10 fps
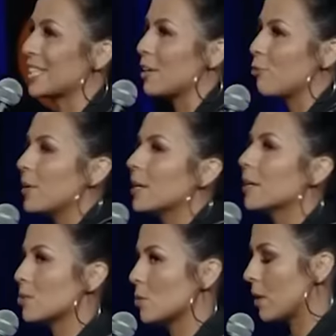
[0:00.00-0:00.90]
If we get
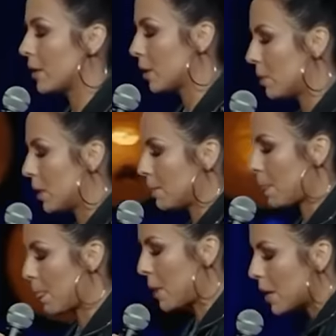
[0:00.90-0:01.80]
into an argument,
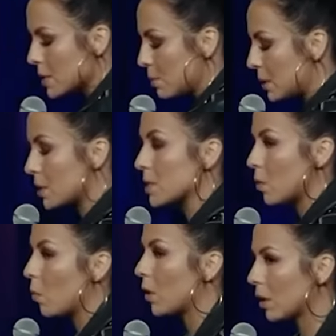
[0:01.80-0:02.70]
my husband doesn't
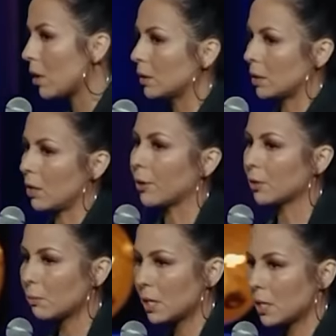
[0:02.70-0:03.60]
want to call it an
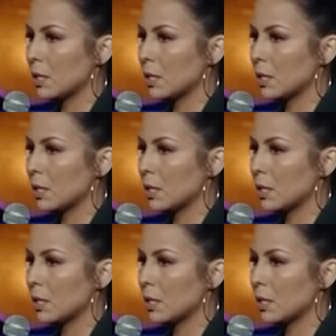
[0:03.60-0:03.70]
argument.